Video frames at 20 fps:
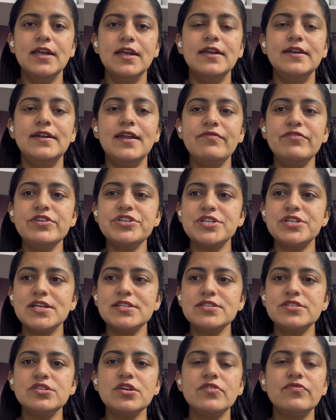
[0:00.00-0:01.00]

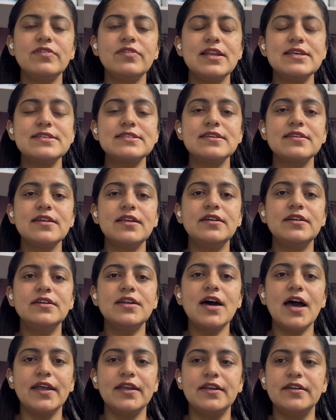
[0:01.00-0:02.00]
Deficiency of lecithin in
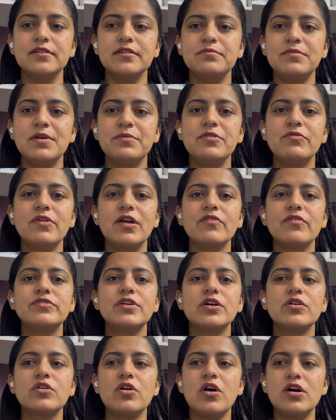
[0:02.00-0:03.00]
diet may be one of the
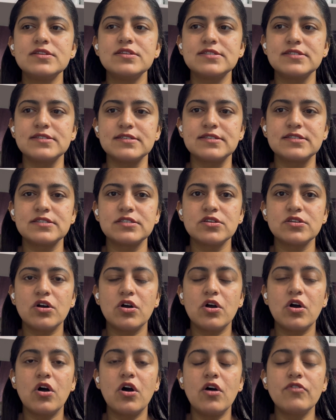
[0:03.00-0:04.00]
causes
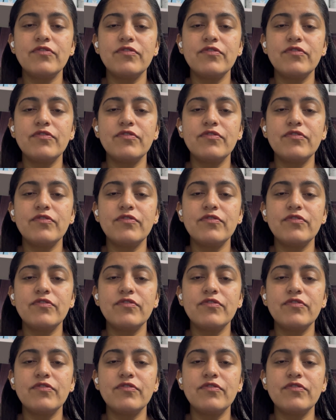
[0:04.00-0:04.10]
of